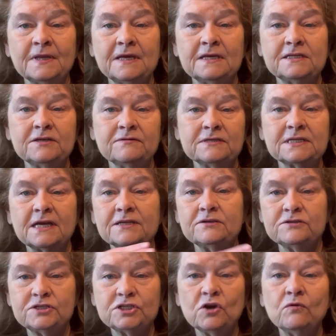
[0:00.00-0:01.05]
So it's like you're
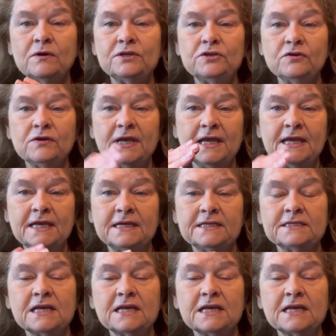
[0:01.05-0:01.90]
showing your hands.